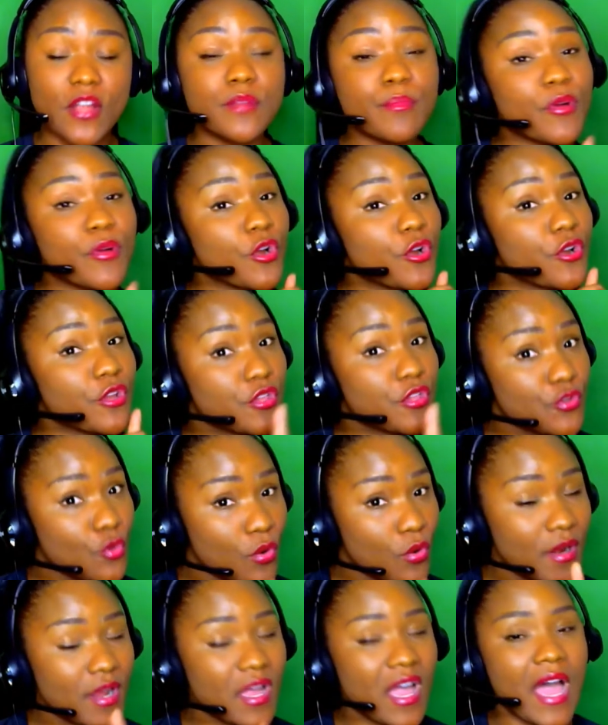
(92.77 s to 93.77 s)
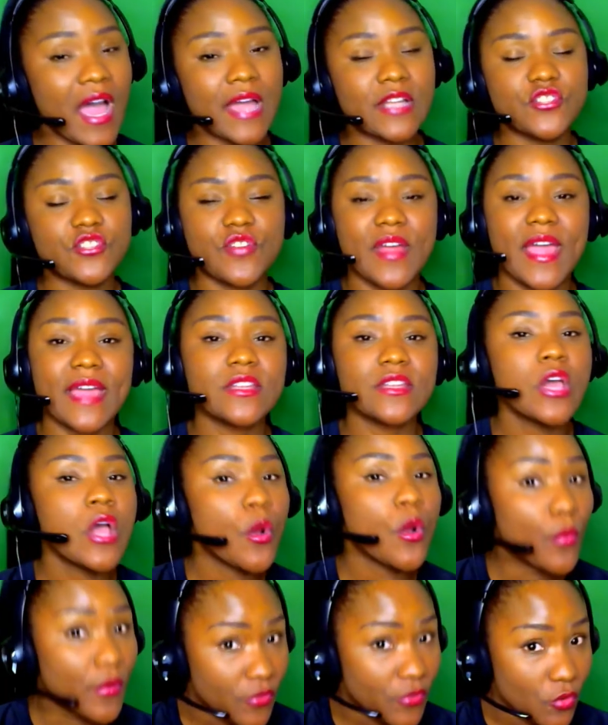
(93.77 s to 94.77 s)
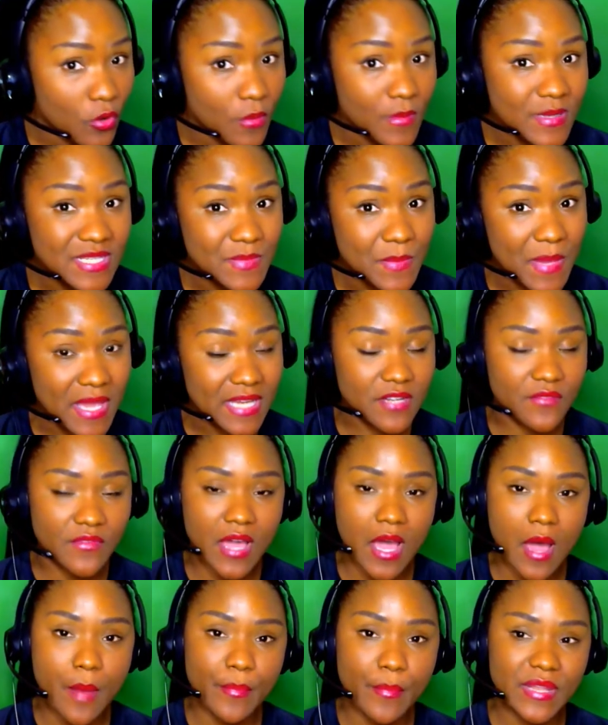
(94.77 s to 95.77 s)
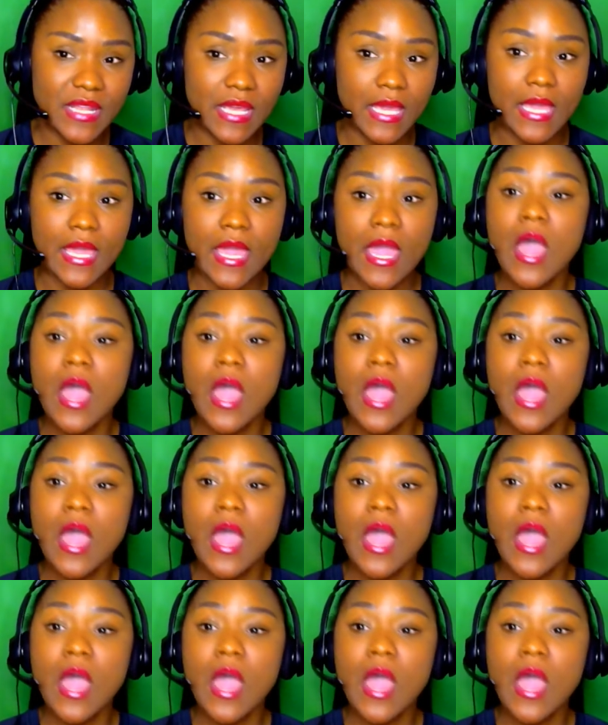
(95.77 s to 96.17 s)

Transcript: per your contract with your respective company,